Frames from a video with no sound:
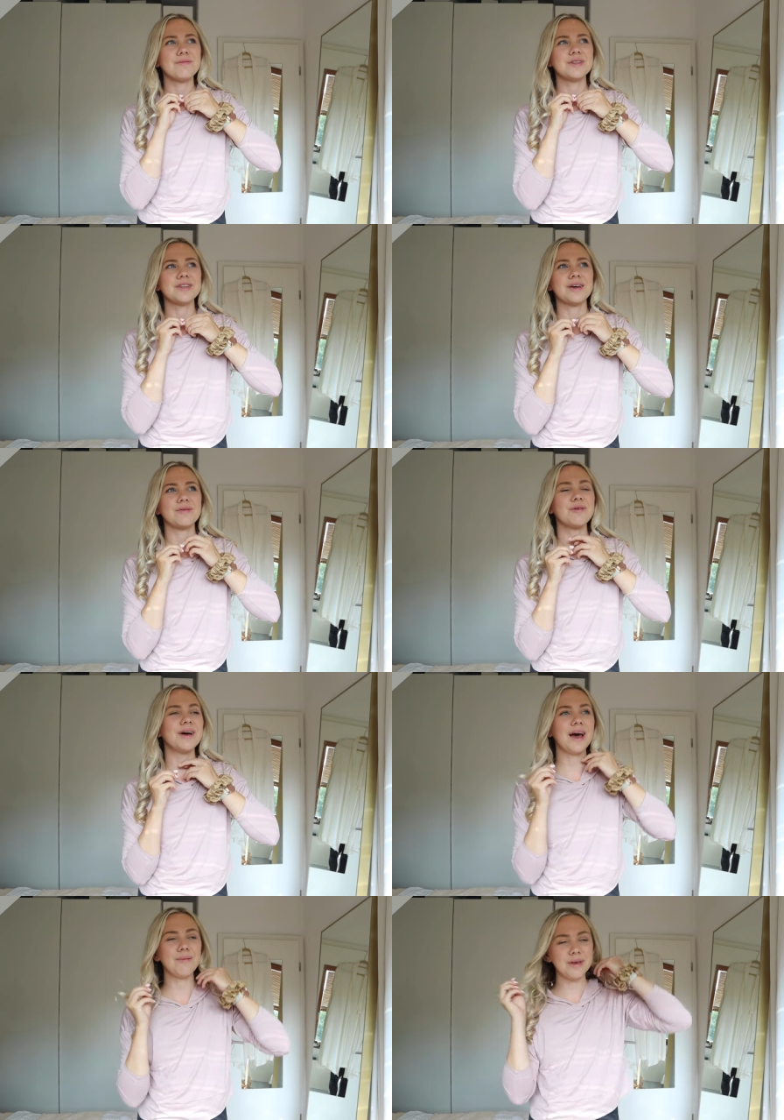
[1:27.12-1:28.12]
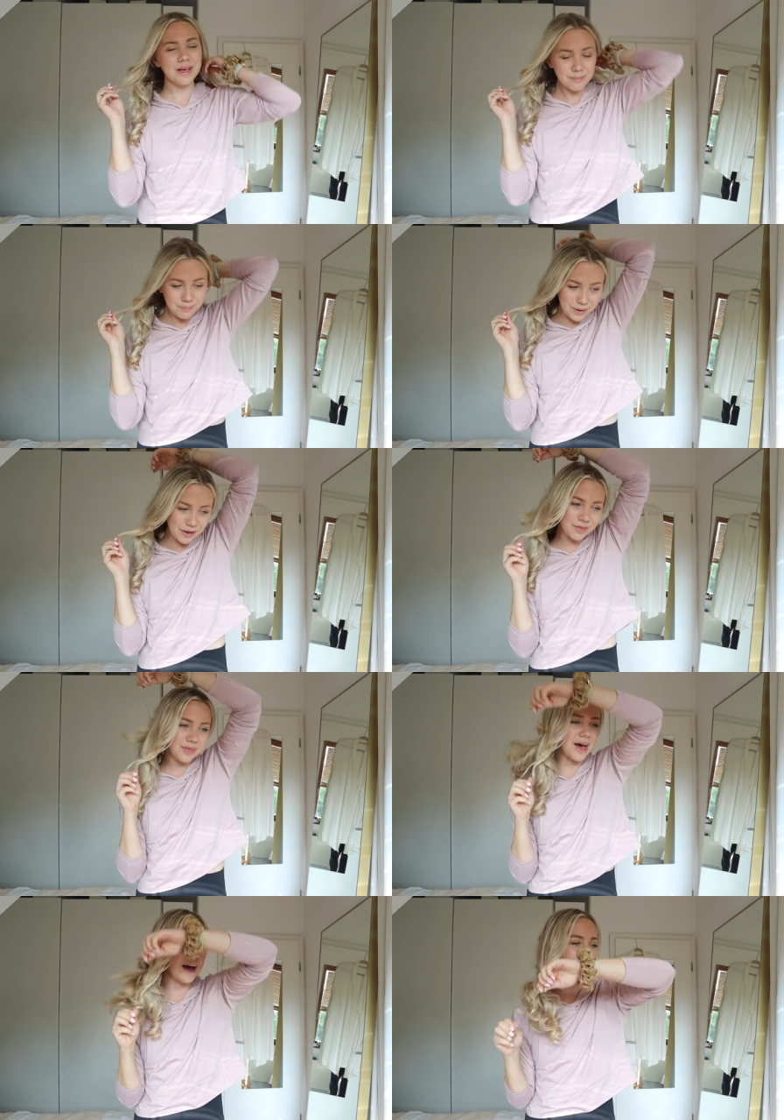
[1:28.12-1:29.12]
So yeah, I'm quite happy about
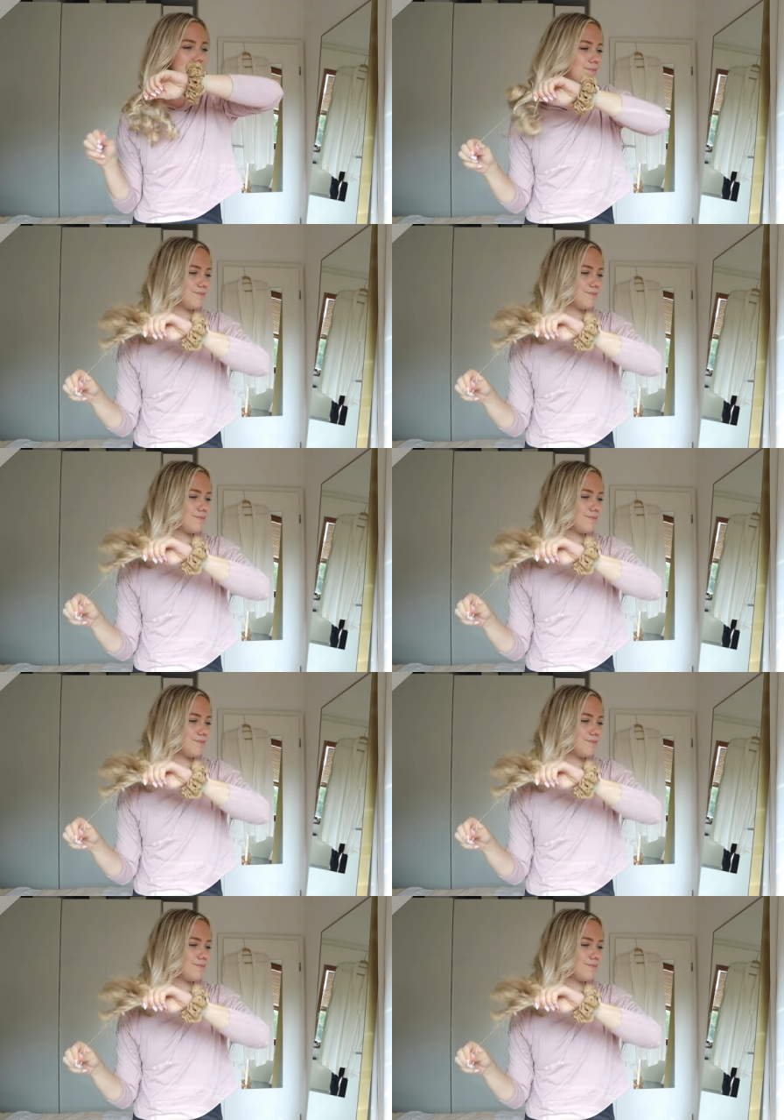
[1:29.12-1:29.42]
that.